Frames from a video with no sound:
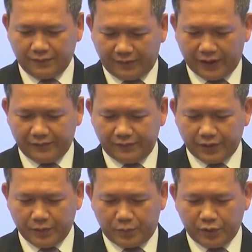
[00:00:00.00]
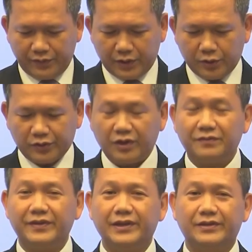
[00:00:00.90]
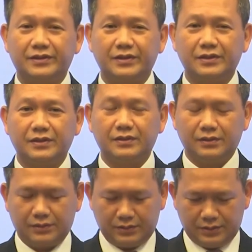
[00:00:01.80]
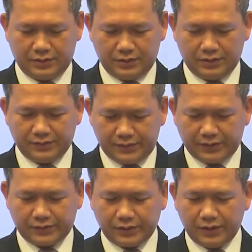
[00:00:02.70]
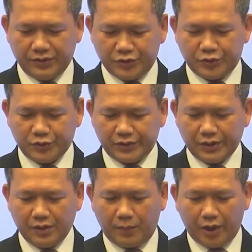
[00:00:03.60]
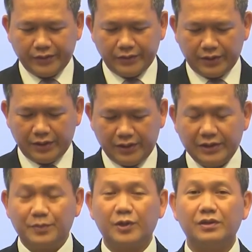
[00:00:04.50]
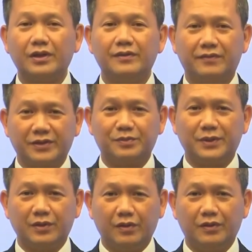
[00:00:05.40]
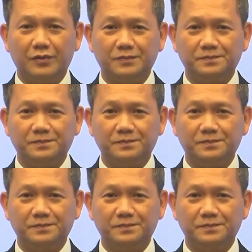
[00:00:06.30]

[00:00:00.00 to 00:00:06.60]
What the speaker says: Five, improving good governance. Six, introducing a modern and liberal investment law.